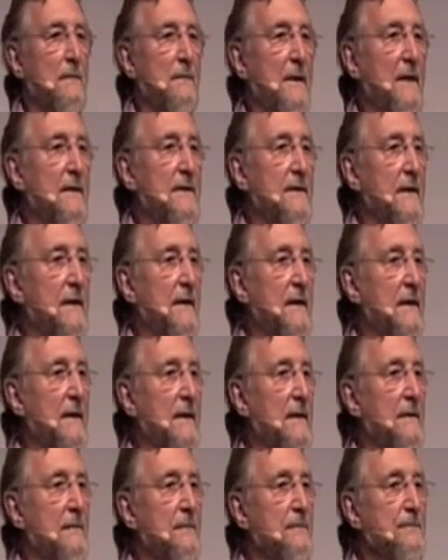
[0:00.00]
But
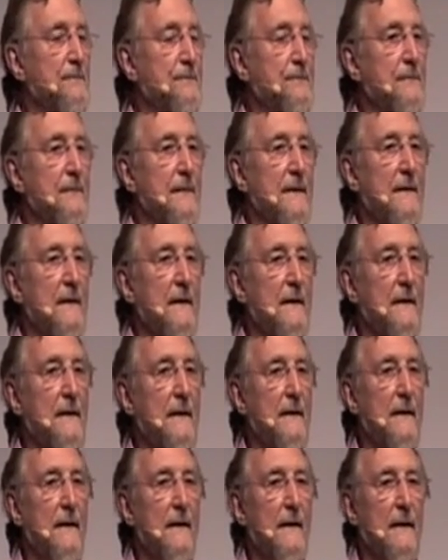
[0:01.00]

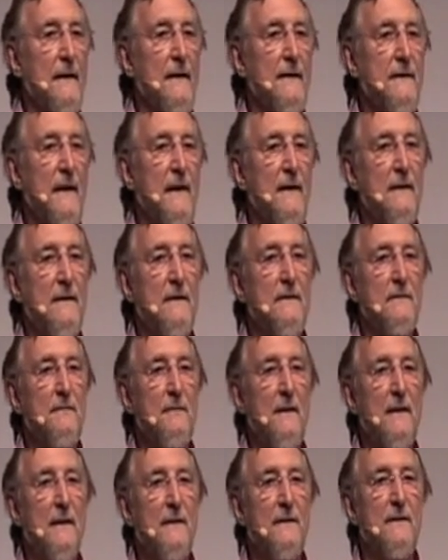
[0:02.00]
the title of
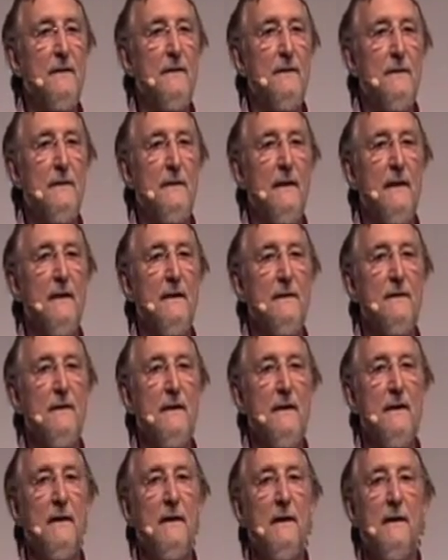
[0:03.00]
my talk
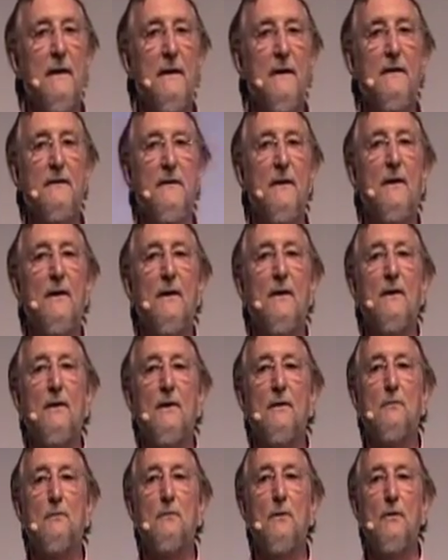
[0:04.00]
actually is
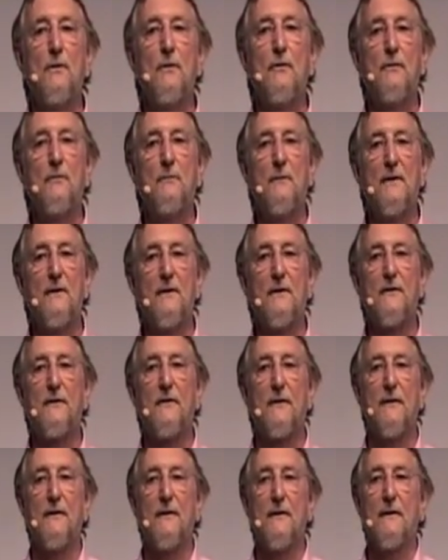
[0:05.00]

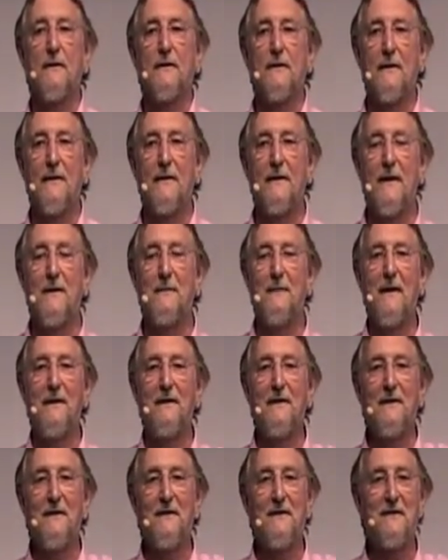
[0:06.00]
Movements, and I
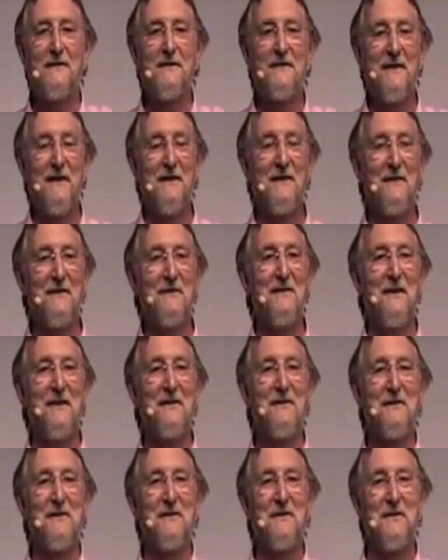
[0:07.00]
make these kind of
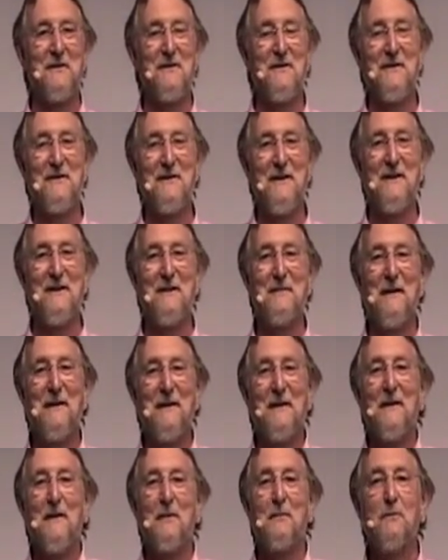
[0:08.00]
gestures all the time,
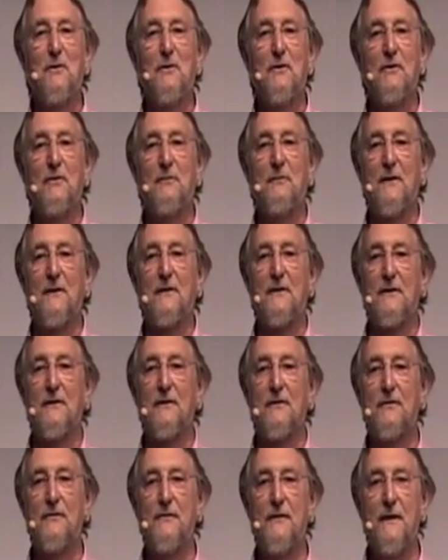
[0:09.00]
movements
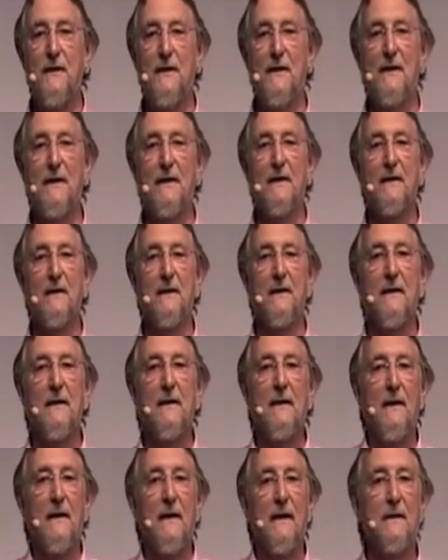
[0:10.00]
of feeling
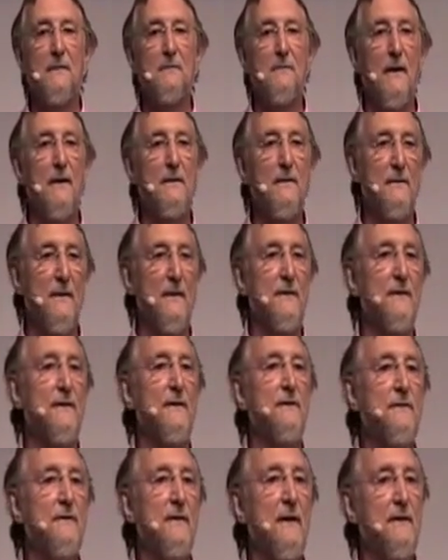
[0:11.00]
and moments
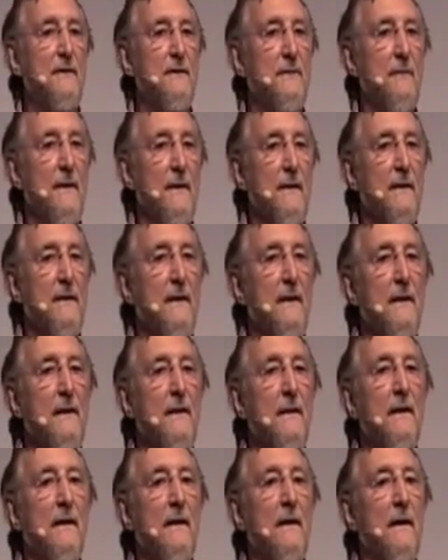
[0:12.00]
of judgment.
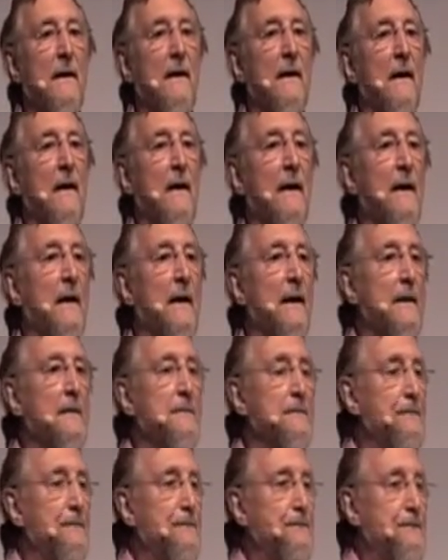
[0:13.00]

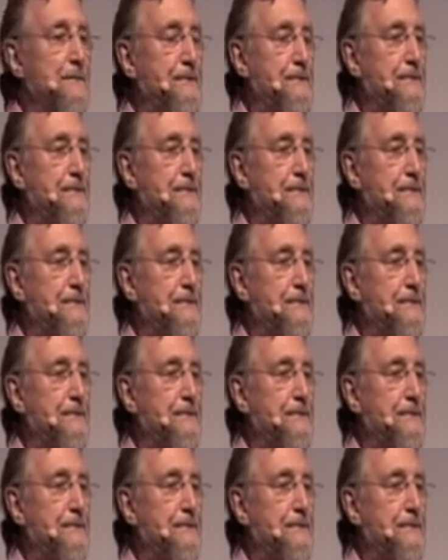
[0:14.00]
And